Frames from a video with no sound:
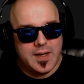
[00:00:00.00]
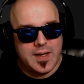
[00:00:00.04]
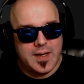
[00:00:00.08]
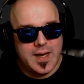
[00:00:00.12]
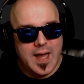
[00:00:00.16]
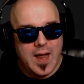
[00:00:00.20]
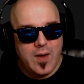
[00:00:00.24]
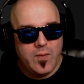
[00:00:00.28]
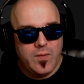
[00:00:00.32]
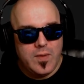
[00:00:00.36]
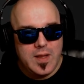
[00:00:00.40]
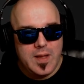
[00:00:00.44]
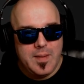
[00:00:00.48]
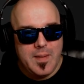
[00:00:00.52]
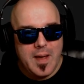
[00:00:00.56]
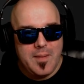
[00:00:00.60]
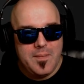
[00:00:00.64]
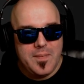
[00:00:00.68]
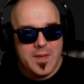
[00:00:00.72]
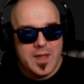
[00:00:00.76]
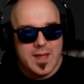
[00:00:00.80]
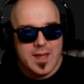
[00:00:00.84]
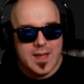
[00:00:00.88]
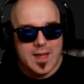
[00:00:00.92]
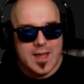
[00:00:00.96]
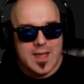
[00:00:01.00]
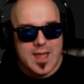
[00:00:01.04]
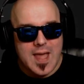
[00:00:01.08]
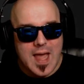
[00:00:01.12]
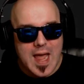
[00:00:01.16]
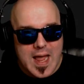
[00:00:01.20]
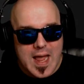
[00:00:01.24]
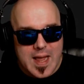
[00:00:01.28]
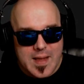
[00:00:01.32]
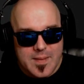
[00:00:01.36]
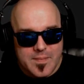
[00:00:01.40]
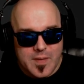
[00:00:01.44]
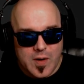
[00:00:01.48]
Not really by being a
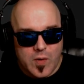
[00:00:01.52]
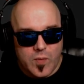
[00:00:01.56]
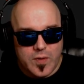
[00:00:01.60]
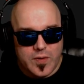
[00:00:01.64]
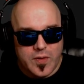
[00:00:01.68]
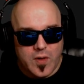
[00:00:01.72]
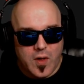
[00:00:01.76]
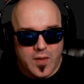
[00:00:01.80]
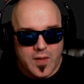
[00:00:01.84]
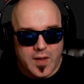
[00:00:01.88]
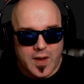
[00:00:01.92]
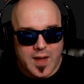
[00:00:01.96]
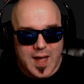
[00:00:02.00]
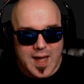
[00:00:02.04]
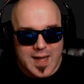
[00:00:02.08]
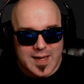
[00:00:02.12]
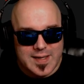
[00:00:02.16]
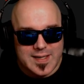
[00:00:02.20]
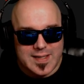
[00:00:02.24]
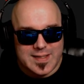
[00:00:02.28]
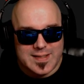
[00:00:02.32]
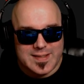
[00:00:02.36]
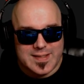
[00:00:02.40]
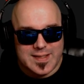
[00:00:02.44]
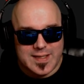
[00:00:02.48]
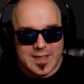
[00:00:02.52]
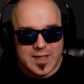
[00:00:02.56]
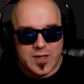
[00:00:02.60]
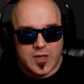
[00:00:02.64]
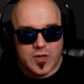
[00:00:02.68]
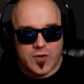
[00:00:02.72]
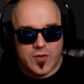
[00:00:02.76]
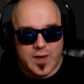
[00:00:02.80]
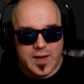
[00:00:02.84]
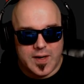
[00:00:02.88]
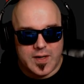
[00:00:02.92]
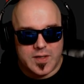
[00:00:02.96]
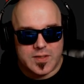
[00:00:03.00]
game, but with all the content SIG and
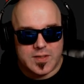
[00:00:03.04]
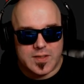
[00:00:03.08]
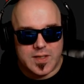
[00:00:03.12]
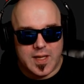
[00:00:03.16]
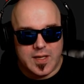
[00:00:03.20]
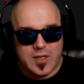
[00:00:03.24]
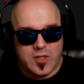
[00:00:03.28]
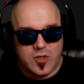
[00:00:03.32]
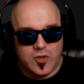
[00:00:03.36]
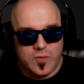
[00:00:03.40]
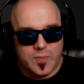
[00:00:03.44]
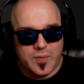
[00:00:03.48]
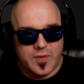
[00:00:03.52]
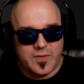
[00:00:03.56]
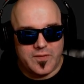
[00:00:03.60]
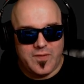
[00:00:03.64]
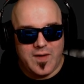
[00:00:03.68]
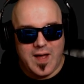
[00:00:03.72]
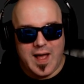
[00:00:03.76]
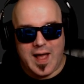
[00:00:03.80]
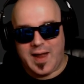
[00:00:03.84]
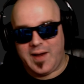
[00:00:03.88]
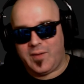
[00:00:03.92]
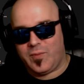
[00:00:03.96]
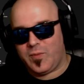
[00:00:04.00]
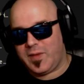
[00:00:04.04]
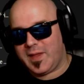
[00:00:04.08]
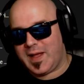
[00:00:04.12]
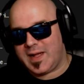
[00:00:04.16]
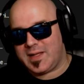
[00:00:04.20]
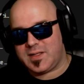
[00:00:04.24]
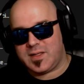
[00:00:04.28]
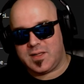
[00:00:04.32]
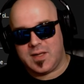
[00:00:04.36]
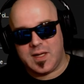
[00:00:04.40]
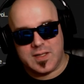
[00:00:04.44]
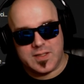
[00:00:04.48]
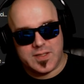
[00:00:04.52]
creators like you provide. Well,
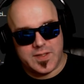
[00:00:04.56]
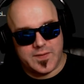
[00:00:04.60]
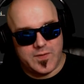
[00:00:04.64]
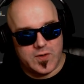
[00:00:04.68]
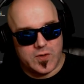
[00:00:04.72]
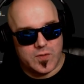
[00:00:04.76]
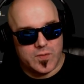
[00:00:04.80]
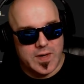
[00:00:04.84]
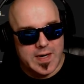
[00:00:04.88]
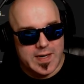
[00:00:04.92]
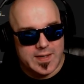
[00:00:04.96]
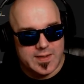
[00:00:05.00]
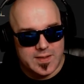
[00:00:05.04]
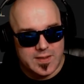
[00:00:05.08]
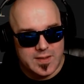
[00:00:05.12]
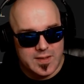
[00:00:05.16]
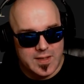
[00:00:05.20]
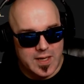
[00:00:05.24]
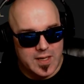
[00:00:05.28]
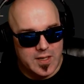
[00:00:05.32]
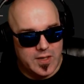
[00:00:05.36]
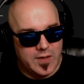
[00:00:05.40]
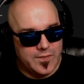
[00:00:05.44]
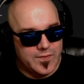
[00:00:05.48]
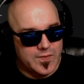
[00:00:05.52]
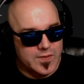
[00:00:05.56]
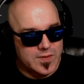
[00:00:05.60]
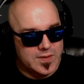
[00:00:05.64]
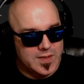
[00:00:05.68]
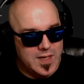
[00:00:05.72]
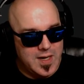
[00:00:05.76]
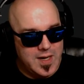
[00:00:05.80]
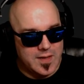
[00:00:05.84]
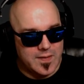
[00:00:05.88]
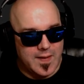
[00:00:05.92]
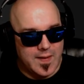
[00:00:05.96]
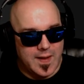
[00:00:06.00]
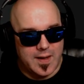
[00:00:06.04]
that's nice of you, Raisin. Thank you for
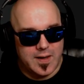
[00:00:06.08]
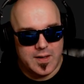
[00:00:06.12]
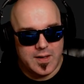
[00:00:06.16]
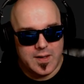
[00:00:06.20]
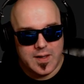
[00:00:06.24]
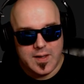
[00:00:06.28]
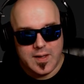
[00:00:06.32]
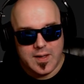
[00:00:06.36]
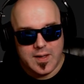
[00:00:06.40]
saying that.